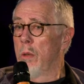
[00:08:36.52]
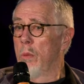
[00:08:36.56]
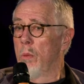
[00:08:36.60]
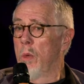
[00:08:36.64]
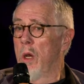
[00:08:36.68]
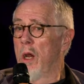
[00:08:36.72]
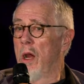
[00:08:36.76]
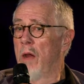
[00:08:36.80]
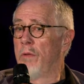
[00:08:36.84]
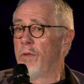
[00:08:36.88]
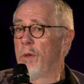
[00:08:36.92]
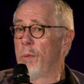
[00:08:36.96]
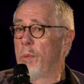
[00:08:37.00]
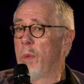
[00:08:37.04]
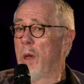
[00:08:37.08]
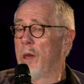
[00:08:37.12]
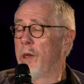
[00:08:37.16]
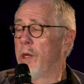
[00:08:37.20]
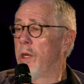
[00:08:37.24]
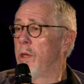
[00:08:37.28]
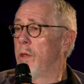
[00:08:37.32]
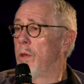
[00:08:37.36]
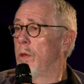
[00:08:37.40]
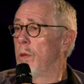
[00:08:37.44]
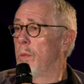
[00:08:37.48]
where
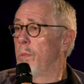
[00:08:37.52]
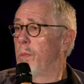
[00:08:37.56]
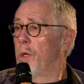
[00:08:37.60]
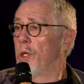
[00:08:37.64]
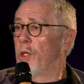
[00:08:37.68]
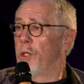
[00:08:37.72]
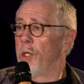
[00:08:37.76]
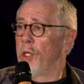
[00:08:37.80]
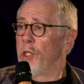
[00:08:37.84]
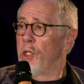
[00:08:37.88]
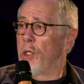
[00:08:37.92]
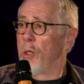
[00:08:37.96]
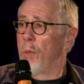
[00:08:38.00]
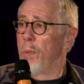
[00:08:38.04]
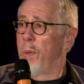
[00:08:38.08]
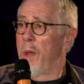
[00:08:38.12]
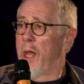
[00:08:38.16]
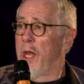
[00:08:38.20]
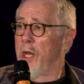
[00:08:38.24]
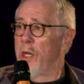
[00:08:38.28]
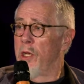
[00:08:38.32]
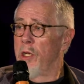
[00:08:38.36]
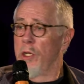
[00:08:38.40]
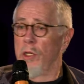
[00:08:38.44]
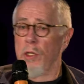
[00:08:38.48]
everybody could
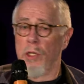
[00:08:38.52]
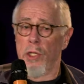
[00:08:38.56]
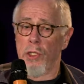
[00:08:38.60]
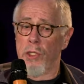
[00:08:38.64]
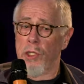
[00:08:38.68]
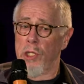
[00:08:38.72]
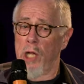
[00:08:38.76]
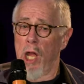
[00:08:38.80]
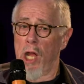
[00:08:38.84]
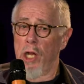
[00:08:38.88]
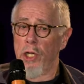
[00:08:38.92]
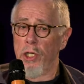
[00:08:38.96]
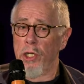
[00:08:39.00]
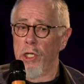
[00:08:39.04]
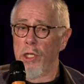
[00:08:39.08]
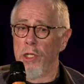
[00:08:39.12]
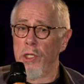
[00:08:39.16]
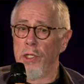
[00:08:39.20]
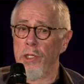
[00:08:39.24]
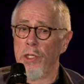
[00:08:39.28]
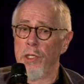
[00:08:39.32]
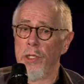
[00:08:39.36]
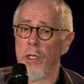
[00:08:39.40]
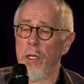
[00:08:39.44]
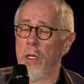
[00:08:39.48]
participate in
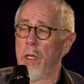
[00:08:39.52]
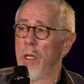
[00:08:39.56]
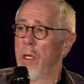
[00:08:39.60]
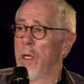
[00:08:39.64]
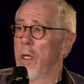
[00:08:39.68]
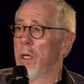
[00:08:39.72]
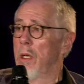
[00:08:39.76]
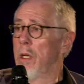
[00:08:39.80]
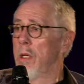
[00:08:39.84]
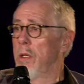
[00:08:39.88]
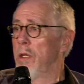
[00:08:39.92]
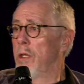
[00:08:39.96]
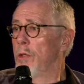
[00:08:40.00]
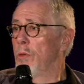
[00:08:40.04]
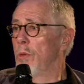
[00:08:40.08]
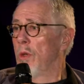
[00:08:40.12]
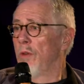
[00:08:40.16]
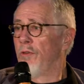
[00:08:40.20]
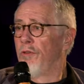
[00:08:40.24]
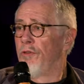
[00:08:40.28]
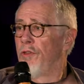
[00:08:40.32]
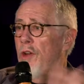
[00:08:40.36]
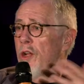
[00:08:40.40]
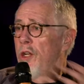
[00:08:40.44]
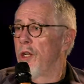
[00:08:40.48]
discussions. These were
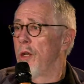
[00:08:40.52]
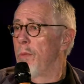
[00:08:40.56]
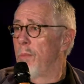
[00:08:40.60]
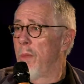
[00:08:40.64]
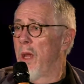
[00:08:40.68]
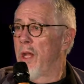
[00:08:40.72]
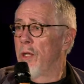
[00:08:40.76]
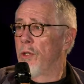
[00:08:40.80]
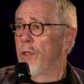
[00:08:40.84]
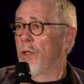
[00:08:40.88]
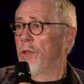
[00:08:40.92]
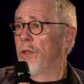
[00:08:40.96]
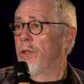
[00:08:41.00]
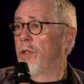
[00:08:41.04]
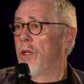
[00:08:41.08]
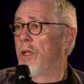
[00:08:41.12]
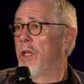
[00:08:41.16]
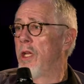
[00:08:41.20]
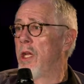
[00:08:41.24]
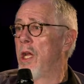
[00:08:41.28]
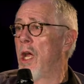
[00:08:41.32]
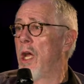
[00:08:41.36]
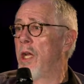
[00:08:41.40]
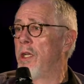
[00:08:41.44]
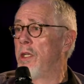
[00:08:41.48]
fundamental to
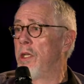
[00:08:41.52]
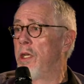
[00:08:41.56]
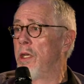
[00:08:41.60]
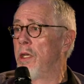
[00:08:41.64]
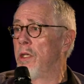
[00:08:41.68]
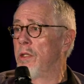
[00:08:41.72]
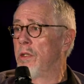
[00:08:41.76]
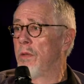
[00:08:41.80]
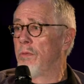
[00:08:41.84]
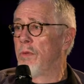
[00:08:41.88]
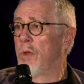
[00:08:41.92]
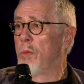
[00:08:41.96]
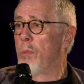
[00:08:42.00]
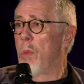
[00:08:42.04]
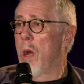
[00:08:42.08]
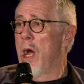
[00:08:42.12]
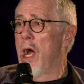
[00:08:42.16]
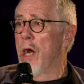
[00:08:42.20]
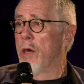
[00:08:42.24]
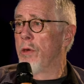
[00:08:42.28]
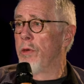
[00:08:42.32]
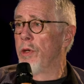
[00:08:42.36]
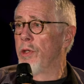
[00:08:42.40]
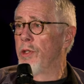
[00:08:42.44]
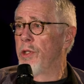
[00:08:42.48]
the ideas of
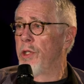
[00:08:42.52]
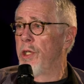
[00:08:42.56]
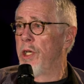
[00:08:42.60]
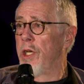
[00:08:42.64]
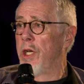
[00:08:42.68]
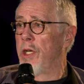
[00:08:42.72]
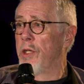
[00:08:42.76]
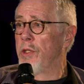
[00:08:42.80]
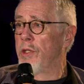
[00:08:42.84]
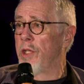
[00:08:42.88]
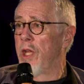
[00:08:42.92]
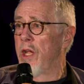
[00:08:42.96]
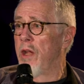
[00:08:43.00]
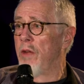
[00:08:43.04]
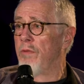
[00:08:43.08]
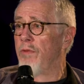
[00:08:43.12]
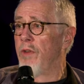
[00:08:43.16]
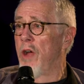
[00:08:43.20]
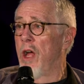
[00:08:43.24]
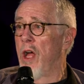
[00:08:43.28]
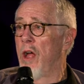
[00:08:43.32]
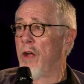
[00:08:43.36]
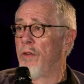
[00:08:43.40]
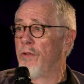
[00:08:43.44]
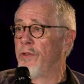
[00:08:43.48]
democracy as they
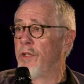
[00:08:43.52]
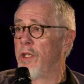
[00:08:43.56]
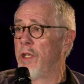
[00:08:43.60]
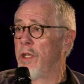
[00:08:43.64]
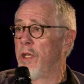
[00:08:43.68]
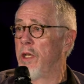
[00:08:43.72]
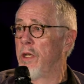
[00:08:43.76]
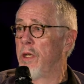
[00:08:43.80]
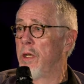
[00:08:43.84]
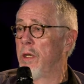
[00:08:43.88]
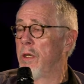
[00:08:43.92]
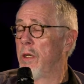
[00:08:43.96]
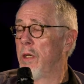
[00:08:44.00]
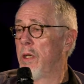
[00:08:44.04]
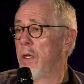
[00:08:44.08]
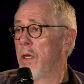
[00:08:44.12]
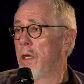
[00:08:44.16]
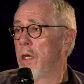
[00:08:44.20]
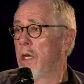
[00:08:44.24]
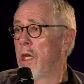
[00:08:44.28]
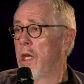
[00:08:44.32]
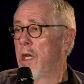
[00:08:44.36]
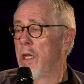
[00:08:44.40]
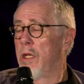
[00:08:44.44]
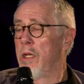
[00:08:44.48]
evolved in the
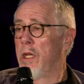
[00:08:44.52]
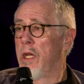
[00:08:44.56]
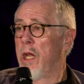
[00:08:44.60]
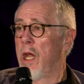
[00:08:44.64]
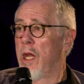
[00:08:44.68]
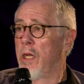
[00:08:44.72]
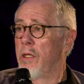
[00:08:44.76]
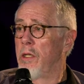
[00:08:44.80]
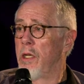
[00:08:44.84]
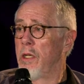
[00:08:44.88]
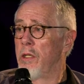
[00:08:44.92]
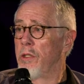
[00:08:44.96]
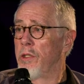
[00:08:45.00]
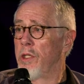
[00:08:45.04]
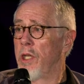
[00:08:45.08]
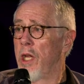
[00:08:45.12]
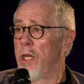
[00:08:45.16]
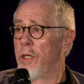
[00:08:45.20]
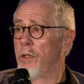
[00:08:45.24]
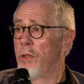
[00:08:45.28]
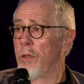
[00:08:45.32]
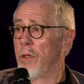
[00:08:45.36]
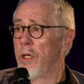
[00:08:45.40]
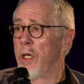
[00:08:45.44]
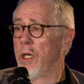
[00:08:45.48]
18th
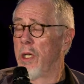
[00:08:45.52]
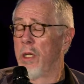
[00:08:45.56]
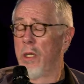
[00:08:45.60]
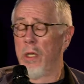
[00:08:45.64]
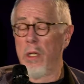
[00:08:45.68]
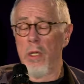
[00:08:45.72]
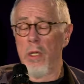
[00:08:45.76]
century,